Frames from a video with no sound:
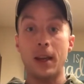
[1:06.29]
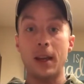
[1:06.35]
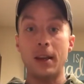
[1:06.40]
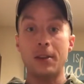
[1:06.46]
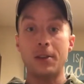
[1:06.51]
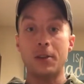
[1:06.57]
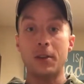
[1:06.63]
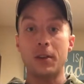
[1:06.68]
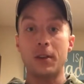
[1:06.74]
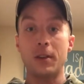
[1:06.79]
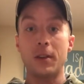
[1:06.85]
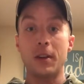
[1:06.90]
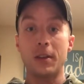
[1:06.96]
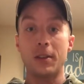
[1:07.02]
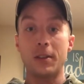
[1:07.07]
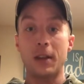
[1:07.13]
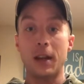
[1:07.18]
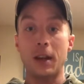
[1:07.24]
Eastern
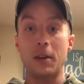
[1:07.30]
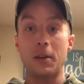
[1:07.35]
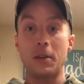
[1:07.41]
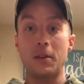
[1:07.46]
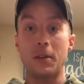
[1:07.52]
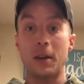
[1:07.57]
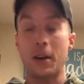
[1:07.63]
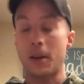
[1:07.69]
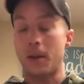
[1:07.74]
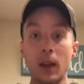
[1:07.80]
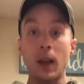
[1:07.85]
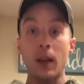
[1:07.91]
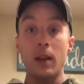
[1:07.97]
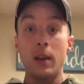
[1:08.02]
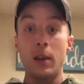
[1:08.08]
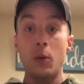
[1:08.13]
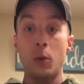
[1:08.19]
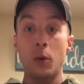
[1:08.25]
Standard Time.
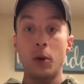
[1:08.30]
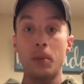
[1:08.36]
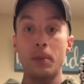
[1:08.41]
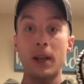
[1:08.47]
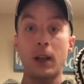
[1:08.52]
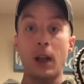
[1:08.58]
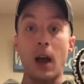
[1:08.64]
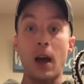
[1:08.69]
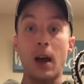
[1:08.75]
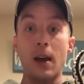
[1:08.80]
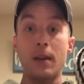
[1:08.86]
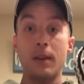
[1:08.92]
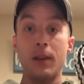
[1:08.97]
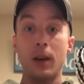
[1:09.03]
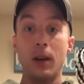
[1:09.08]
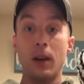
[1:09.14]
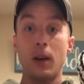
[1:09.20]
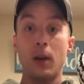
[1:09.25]
It will be live
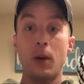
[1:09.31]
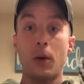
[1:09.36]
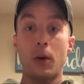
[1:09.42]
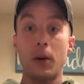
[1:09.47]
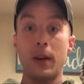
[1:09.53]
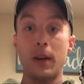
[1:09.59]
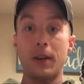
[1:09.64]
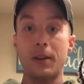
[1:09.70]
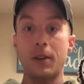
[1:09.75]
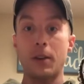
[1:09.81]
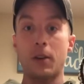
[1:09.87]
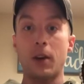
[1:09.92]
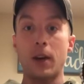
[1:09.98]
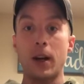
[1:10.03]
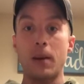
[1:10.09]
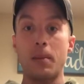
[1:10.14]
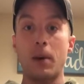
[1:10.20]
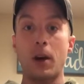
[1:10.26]
on
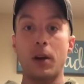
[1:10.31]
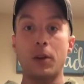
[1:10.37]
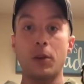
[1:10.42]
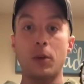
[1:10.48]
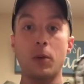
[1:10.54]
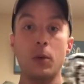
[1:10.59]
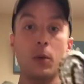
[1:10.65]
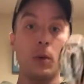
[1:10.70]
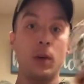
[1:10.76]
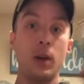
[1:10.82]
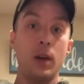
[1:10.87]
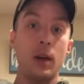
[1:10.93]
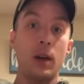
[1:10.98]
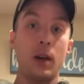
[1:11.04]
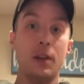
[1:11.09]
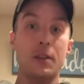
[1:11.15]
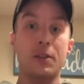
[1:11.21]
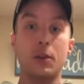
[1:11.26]
Instagram. I'll do
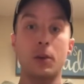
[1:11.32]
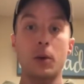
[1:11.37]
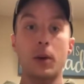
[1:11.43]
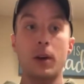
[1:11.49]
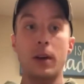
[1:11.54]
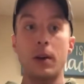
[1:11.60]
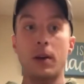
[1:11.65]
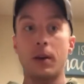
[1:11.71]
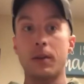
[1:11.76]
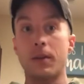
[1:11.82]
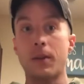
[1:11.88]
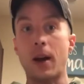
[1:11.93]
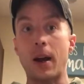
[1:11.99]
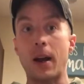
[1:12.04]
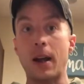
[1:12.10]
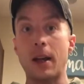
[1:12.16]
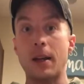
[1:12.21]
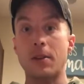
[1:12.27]
a story on
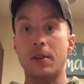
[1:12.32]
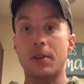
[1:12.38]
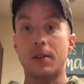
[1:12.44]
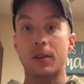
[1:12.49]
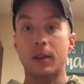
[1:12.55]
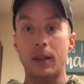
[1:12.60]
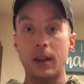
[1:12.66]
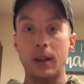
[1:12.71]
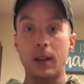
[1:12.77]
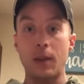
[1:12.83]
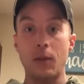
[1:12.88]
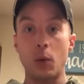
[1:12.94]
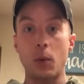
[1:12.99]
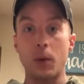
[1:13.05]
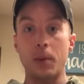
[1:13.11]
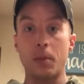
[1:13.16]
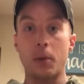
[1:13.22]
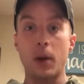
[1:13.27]
Friday, just getting
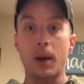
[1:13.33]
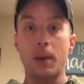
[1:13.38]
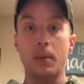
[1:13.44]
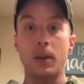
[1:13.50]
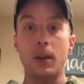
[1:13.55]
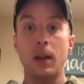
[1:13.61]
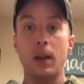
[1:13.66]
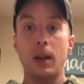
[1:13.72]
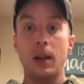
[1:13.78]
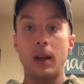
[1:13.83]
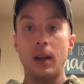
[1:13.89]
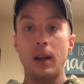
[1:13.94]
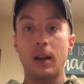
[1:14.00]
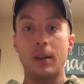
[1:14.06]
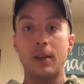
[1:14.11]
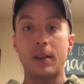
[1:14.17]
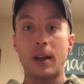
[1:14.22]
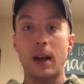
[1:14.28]
everyone prepped. And
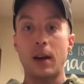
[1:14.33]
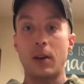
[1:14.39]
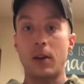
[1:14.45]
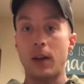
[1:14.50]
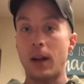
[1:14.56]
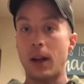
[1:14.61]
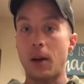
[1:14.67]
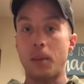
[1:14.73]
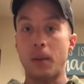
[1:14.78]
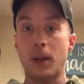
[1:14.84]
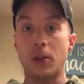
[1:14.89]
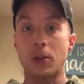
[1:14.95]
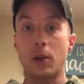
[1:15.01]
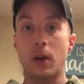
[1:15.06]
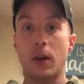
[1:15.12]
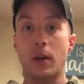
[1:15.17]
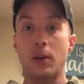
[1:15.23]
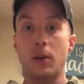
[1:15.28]
then Saturday, I'll make
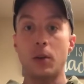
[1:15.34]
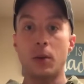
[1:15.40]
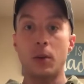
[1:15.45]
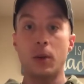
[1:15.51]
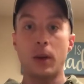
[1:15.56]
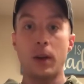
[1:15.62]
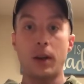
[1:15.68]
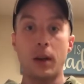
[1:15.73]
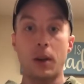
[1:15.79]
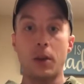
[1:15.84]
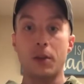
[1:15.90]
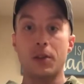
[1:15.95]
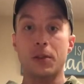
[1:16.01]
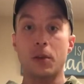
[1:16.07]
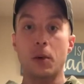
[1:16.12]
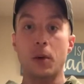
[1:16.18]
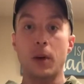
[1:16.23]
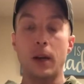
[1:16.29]
sure I'll do another
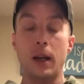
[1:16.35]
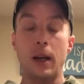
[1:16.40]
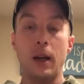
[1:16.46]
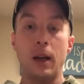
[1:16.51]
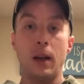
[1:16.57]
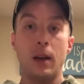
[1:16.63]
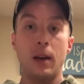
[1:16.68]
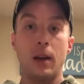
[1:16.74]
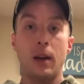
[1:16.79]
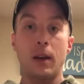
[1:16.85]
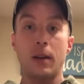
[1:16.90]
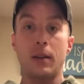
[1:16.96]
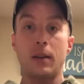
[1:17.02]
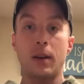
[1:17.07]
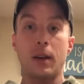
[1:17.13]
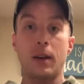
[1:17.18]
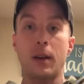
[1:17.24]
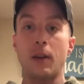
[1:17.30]
story uh,
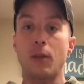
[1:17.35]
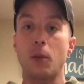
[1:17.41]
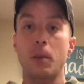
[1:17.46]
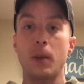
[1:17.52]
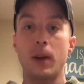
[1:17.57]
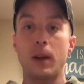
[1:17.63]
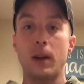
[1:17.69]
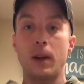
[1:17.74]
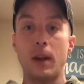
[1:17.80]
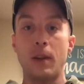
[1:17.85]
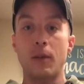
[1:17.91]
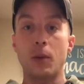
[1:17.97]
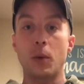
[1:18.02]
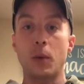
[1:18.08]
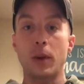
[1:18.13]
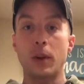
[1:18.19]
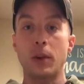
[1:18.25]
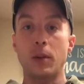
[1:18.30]
telling everyone,
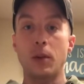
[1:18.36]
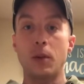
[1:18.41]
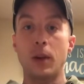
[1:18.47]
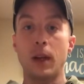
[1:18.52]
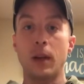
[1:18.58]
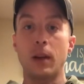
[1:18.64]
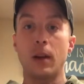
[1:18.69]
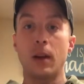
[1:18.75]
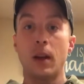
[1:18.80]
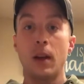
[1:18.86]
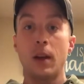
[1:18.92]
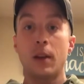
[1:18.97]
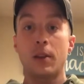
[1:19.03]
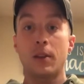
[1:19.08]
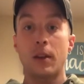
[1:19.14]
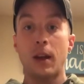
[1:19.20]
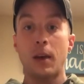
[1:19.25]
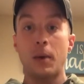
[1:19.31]
everyone to tune in.
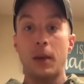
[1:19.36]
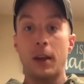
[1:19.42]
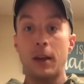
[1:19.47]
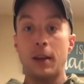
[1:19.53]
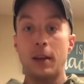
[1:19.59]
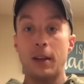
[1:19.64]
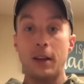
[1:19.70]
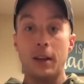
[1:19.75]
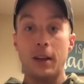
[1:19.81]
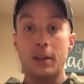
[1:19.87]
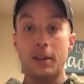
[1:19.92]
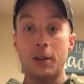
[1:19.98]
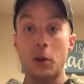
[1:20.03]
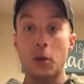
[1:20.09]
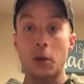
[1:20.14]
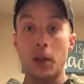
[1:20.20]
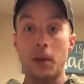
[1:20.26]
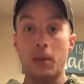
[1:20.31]
So that way, it's
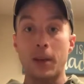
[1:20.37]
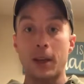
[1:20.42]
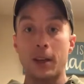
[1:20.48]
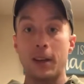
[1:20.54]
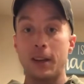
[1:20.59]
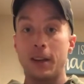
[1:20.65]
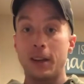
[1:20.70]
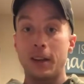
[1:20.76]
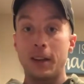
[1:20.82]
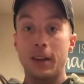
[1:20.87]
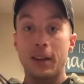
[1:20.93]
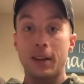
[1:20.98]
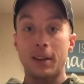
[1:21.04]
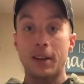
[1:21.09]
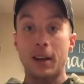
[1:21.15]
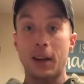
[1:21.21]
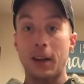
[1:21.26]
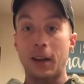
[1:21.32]
no gimmick.
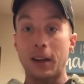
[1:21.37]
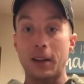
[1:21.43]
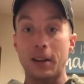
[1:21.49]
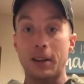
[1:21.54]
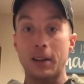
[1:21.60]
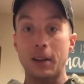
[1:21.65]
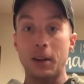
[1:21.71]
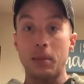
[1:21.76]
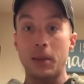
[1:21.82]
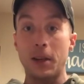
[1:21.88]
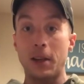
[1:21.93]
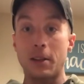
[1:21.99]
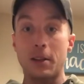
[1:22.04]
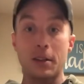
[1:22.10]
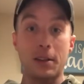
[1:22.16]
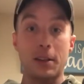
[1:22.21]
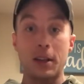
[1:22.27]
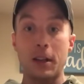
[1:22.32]
It's not like it's gonna be
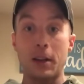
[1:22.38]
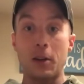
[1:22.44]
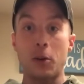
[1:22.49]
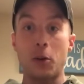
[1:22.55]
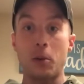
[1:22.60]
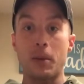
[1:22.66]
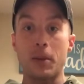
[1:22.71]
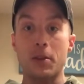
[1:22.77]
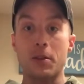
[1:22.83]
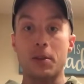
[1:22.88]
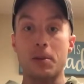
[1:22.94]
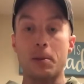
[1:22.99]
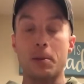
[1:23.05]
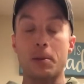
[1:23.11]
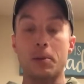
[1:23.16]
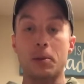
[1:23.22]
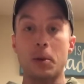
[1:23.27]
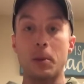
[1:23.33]
just to get a whole bunch of
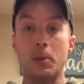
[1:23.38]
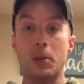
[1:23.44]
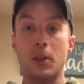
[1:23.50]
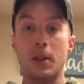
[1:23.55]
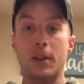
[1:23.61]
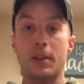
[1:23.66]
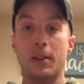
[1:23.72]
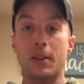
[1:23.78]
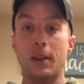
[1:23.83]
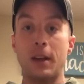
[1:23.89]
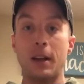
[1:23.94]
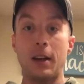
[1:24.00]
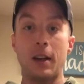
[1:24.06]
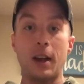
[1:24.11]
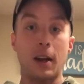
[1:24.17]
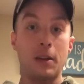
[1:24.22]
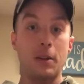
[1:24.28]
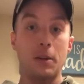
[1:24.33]
subscriptions and
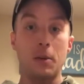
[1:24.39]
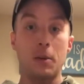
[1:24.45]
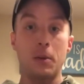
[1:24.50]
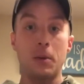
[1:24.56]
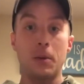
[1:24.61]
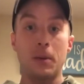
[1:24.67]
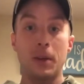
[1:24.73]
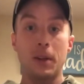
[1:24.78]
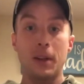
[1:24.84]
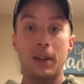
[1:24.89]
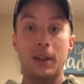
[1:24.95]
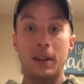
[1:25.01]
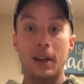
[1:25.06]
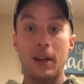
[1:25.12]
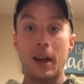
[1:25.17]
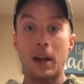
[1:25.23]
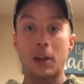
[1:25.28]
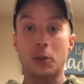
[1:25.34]
not do
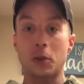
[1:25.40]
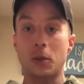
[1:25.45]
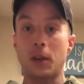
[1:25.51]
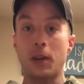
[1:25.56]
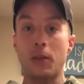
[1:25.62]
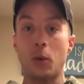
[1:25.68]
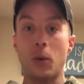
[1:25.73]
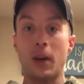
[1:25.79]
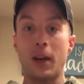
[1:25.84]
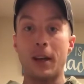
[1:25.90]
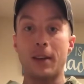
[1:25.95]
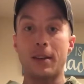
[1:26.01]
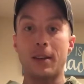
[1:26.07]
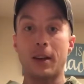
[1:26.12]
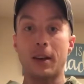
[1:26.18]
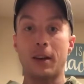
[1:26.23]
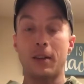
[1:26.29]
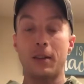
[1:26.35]
the actual giveaway
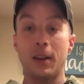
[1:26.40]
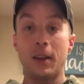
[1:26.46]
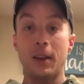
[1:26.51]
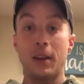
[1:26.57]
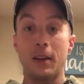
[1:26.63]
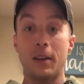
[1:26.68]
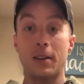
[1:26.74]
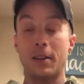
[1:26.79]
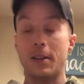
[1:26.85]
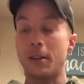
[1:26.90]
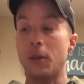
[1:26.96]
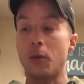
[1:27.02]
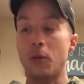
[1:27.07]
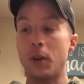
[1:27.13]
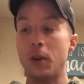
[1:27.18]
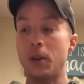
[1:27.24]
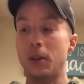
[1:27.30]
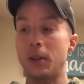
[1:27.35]
itself. This is the
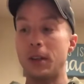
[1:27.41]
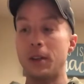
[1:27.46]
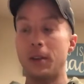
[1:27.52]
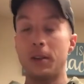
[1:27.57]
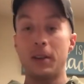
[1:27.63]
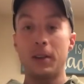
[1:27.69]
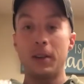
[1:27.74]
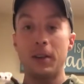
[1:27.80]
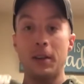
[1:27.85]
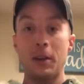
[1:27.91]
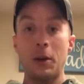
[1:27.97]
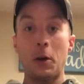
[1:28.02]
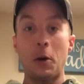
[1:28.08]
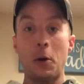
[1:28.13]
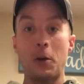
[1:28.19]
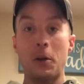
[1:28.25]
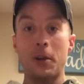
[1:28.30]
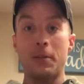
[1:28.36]
real deal,
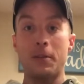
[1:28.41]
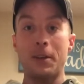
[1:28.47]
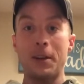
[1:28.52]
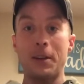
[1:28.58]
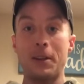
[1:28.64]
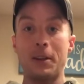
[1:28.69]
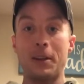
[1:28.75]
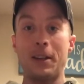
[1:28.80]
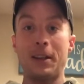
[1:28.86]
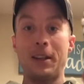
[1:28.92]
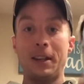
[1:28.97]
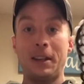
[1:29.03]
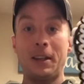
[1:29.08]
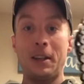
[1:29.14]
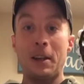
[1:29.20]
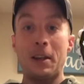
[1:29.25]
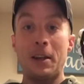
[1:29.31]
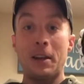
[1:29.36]
Holyfield,
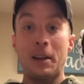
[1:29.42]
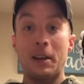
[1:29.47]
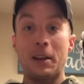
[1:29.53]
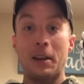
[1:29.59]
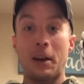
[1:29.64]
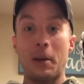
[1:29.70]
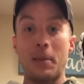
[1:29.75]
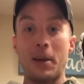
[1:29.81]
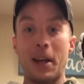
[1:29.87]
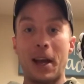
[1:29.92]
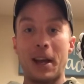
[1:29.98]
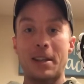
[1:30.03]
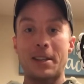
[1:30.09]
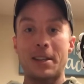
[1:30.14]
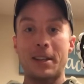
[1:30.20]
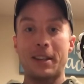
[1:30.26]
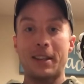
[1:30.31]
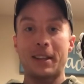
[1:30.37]
coming
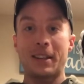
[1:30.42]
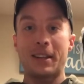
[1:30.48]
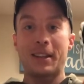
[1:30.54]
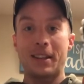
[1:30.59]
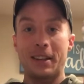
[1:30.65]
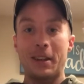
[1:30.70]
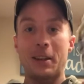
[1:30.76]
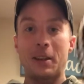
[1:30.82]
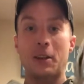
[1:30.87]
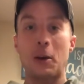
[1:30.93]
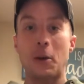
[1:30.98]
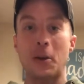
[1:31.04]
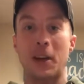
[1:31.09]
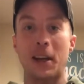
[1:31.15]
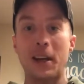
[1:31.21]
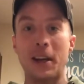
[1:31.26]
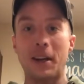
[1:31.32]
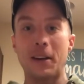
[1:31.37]
at you. Go
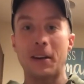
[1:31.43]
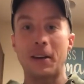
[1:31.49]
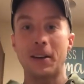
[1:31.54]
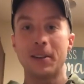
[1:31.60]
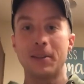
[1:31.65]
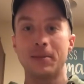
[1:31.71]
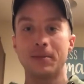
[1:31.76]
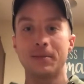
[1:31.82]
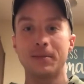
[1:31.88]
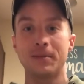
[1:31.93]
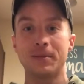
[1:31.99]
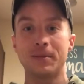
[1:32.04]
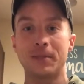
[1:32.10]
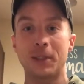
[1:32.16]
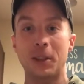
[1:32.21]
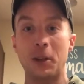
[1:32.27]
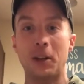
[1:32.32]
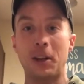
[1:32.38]
get entered.
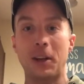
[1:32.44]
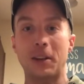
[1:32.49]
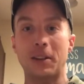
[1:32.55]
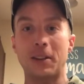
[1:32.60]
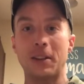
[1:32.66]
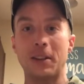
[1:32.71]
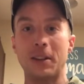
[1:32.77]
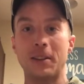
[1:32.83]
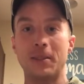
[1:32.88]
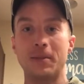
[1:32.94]
Good luck to you.